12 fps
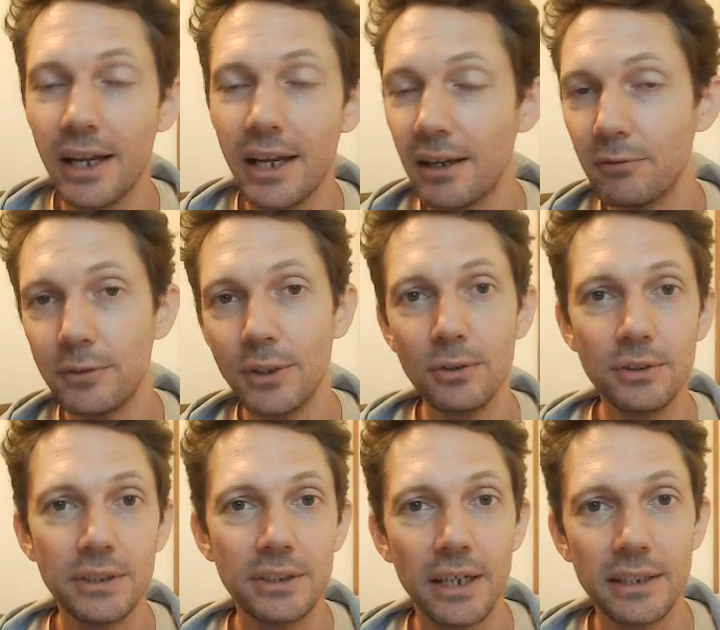have no
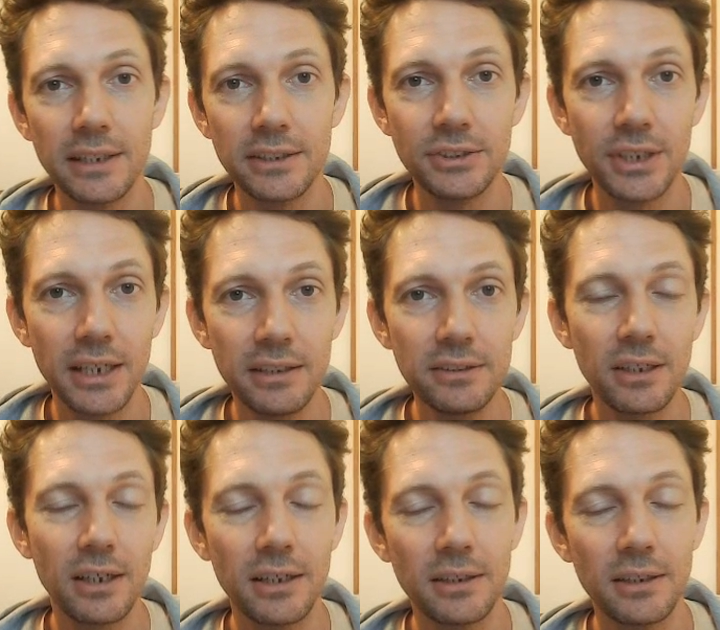desire to change.
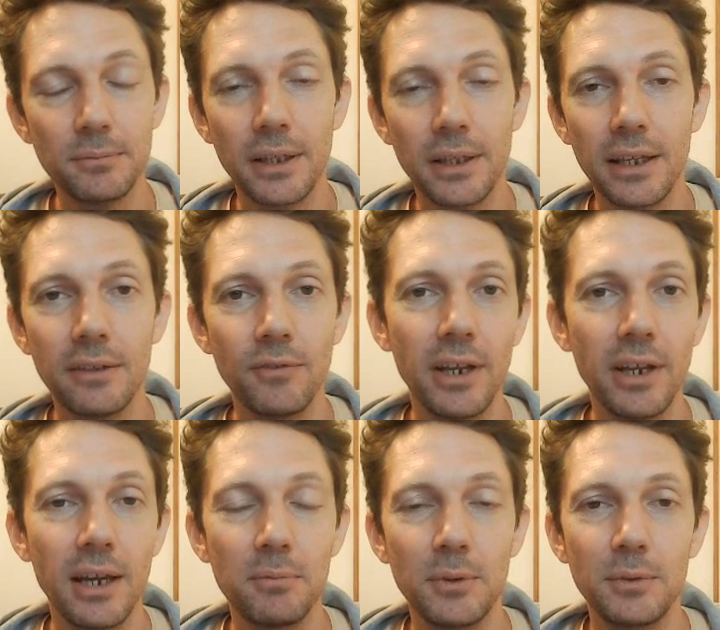I'm very
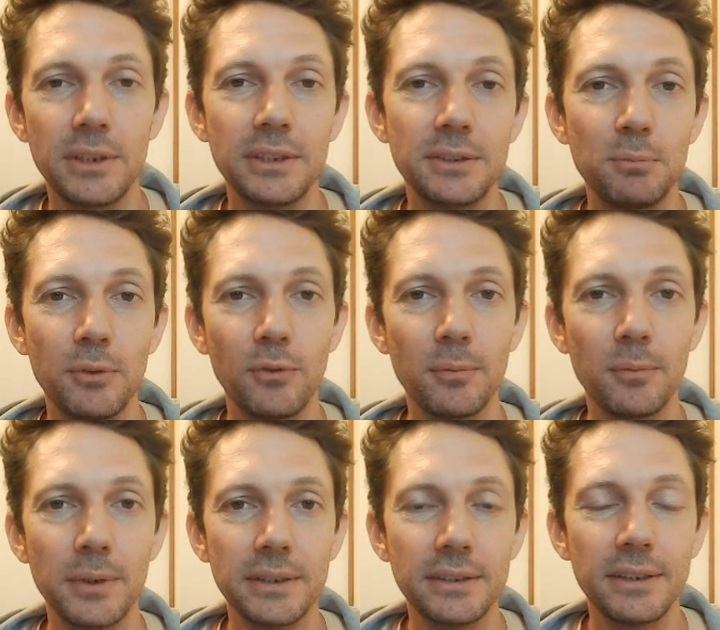happy with its
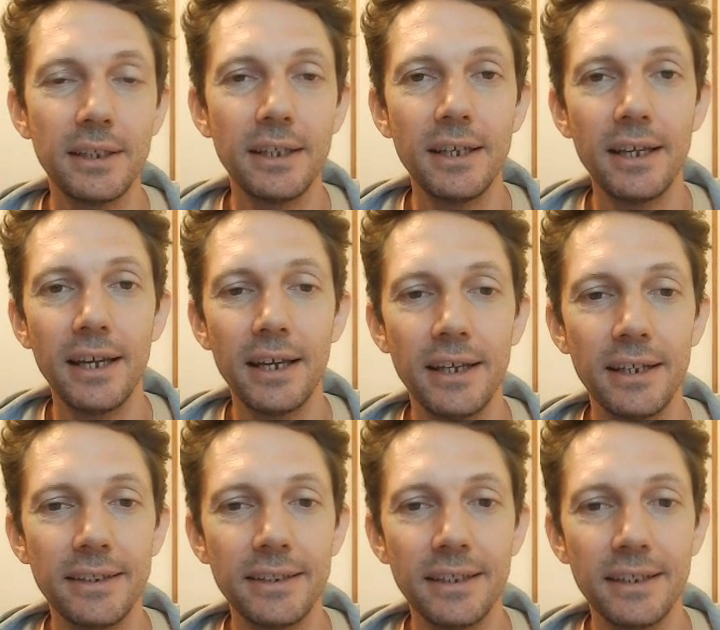performance,
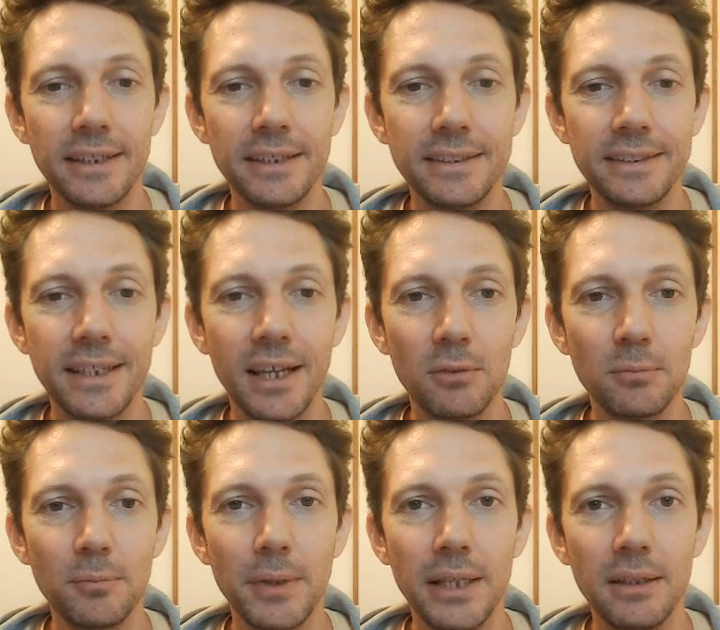and it's
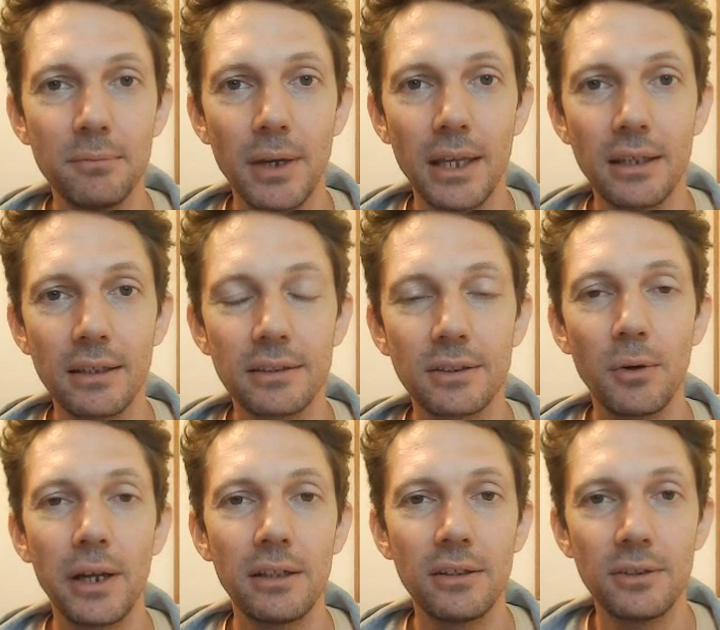helped me make
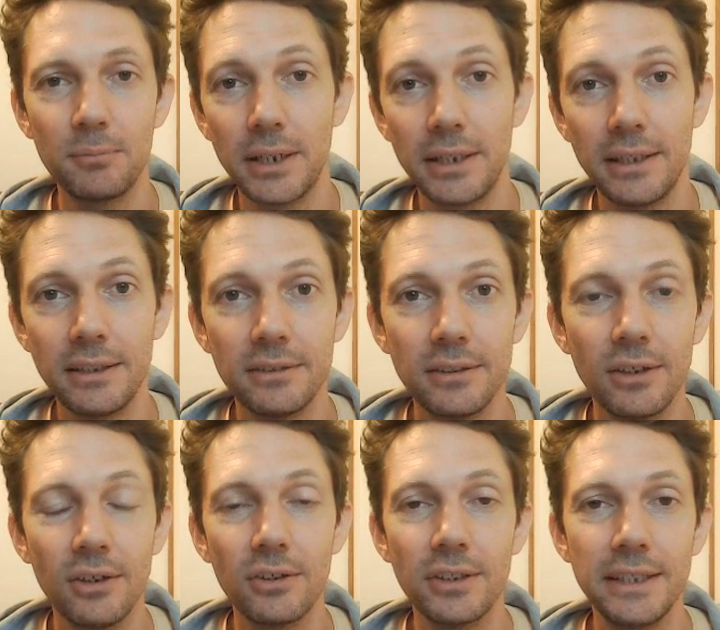quite a lot of money
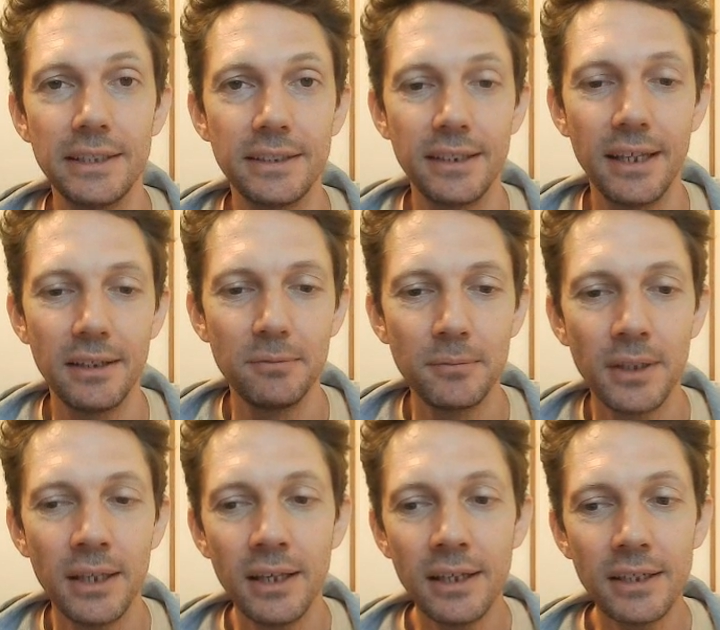on the internet.
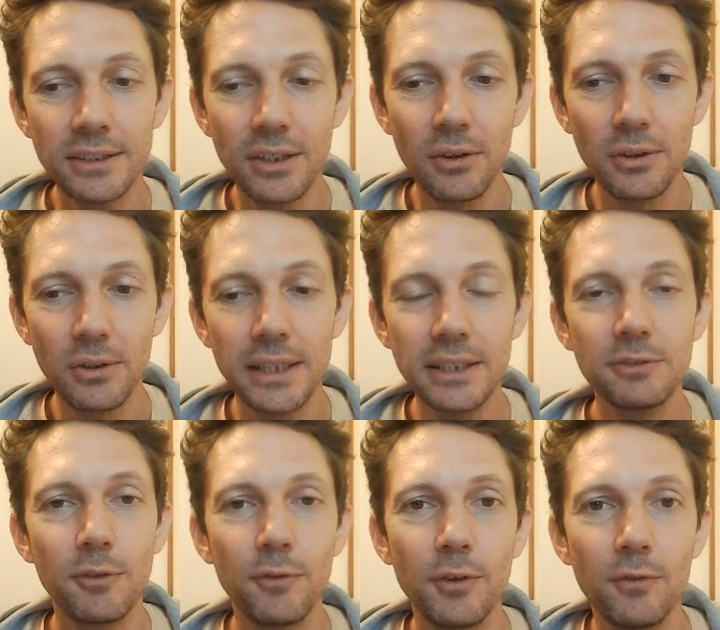So in
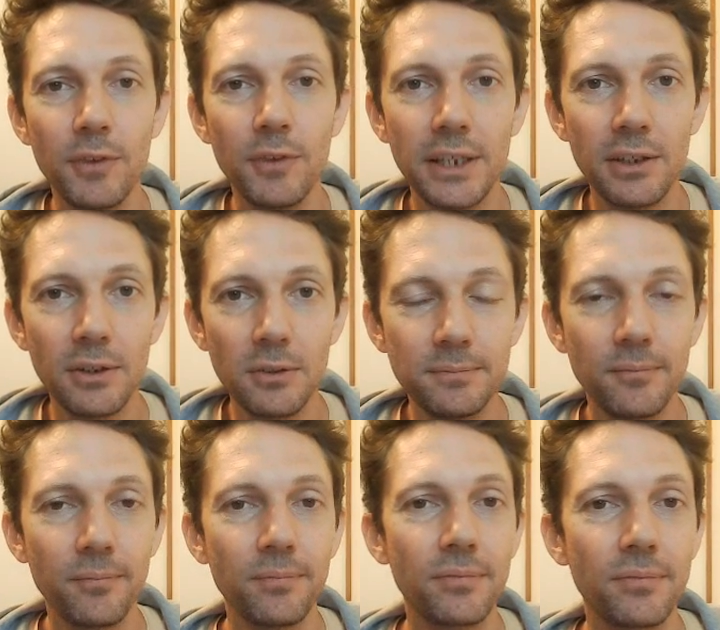this review video,
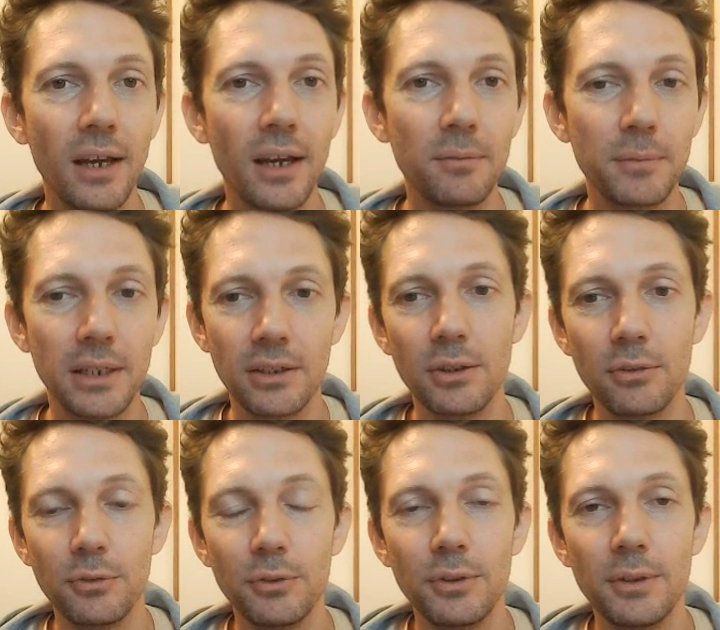I'm going to go
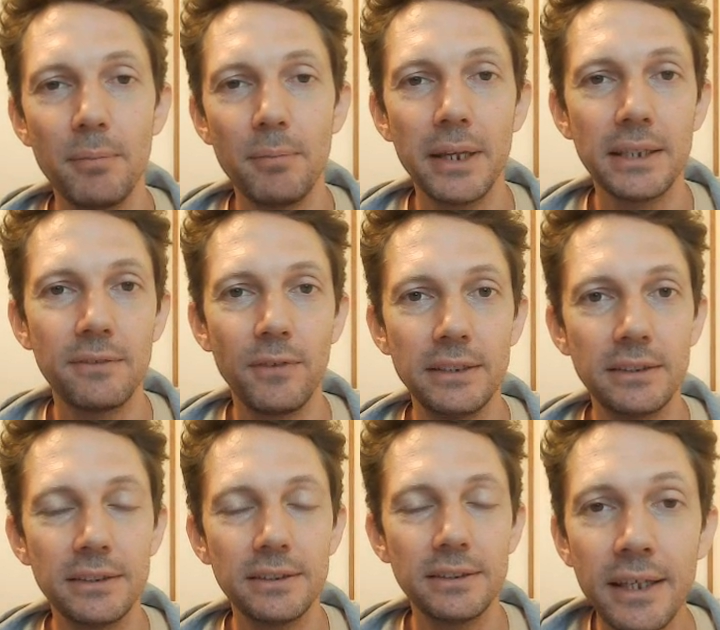through the best
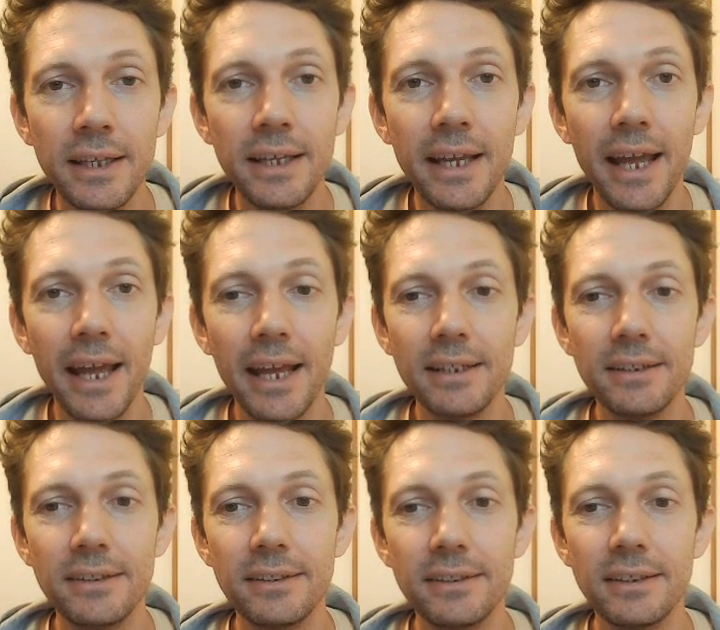features,
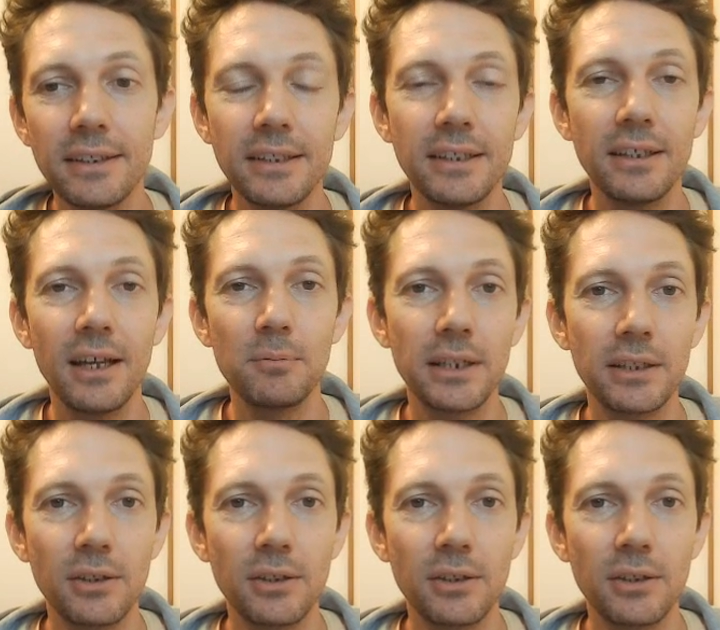and I'm going to go